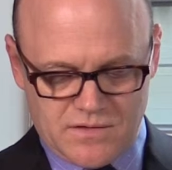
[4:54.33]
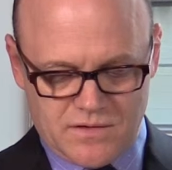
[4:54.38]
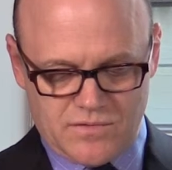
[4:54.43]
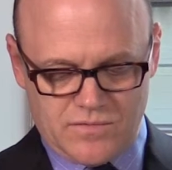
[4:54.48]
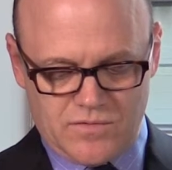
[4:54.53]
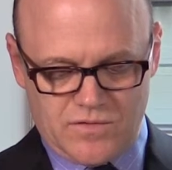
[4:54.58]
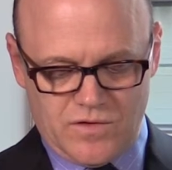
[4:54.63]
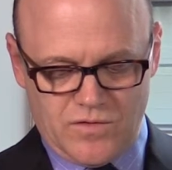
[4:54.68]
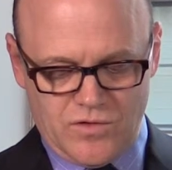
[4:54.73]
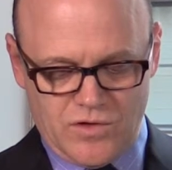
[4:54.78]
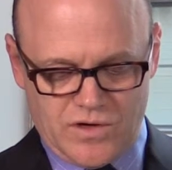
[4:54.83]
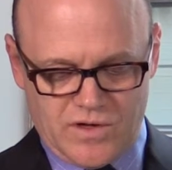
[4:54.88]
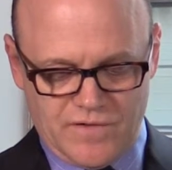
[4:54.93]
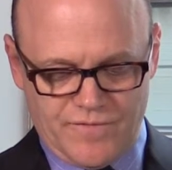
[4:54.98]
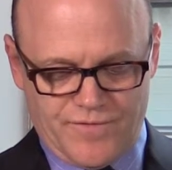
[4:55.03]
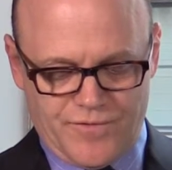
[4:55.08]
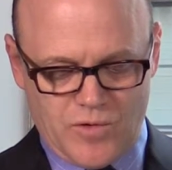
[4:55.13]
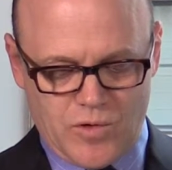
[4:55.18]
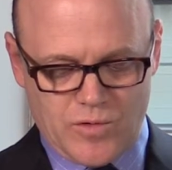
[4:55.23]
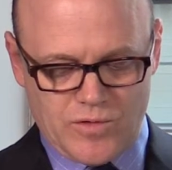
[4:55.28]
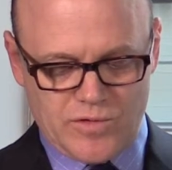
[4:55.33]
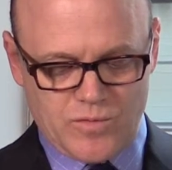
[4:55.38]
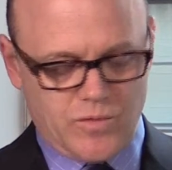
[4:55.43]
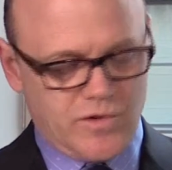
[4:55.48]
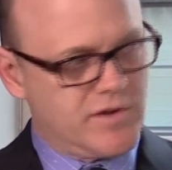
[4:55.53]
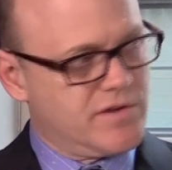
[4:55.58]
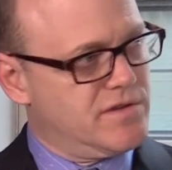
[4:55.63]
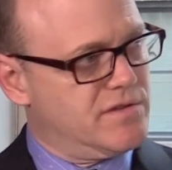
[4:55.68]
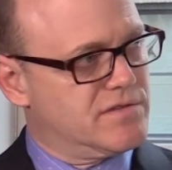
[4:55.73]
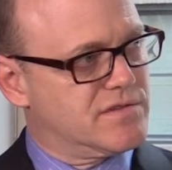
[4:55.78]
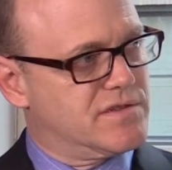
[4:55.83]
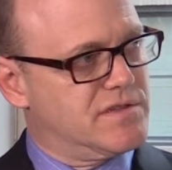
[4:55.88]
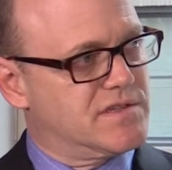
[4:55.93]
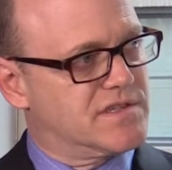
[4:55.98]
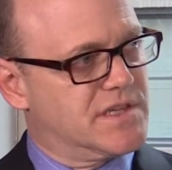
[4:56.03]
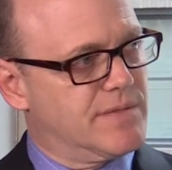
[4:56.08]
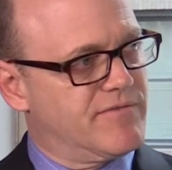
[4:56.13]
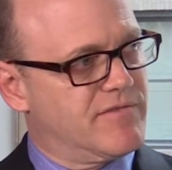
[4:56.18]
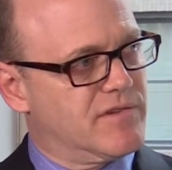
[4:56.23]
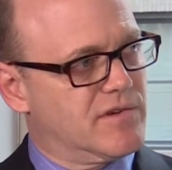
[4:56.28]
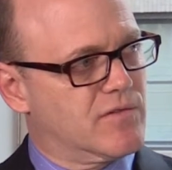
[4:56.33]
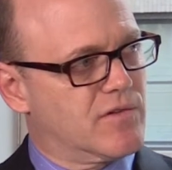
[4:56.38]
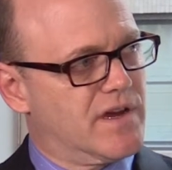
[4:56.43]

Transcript: So looking forward, where do you see some